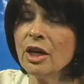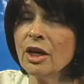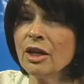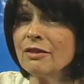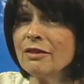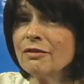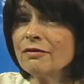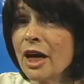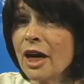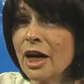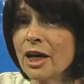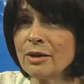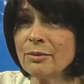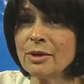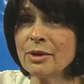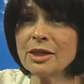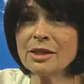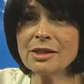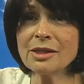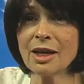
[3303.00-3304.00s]
the
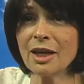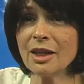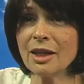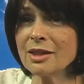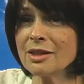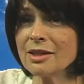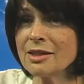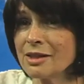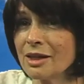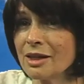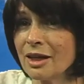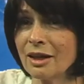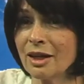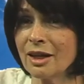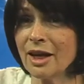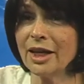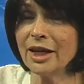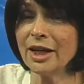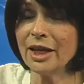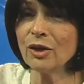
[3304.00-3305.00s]
vitamins and the
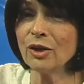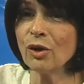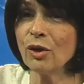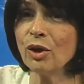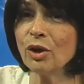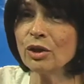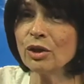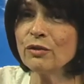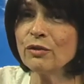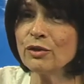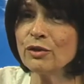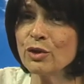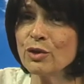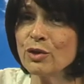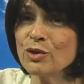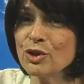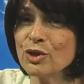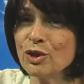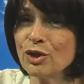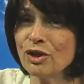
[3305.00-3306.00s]
sunlight, and all of
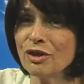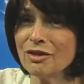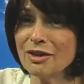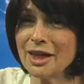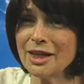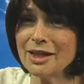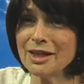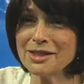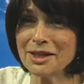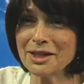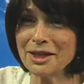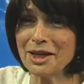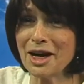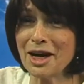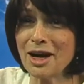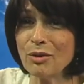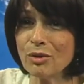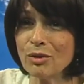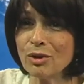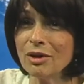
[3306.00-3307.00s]
those good things. And
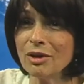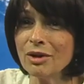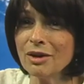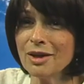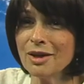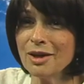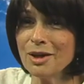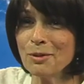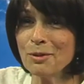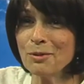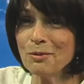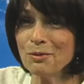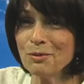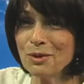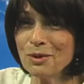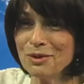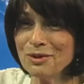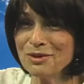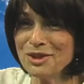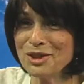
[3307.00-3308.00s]
our,
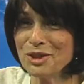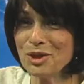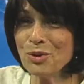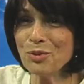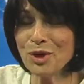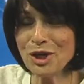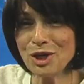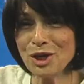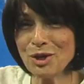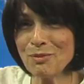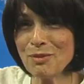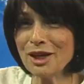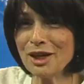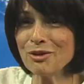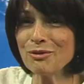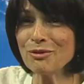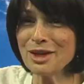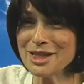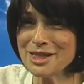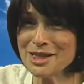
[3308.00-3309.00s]
you know, when you make
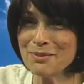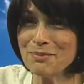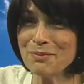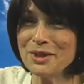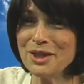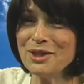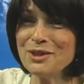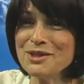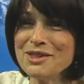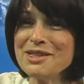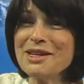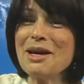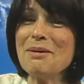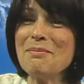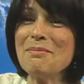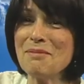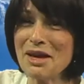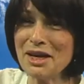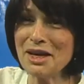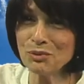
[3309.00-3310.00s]
a recipe, you say
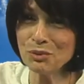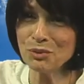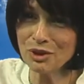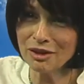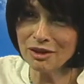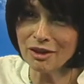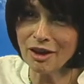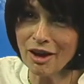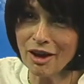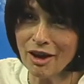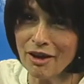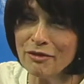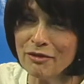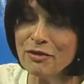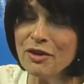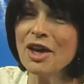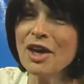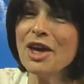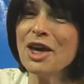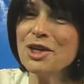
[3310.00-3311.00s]
made with love.
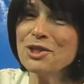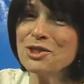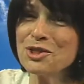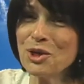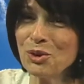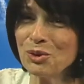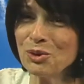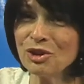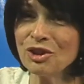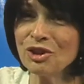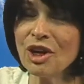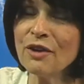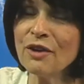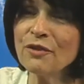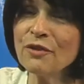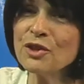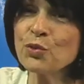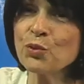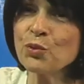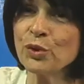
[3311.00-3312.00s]
So love
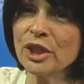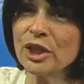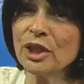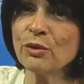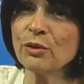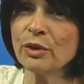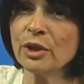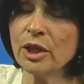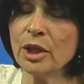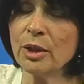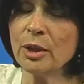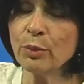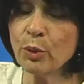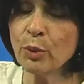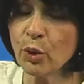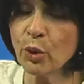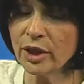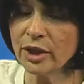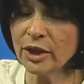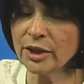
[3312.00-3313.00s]
is really, really
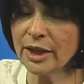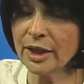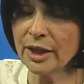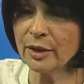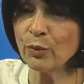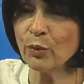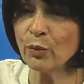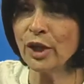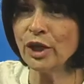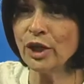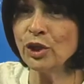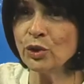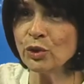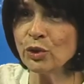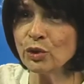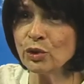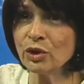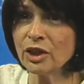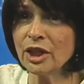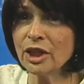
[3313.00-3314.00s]
important. And when
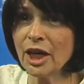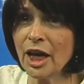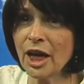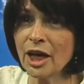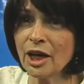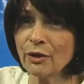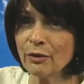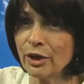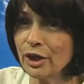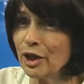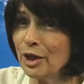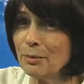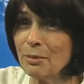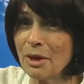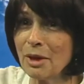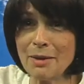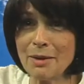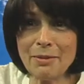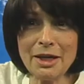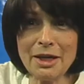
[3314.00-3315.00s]
you're caring and
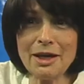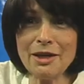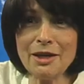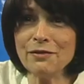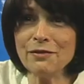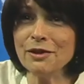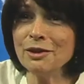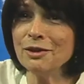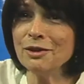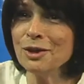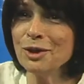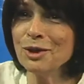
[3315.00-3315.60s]
maybe even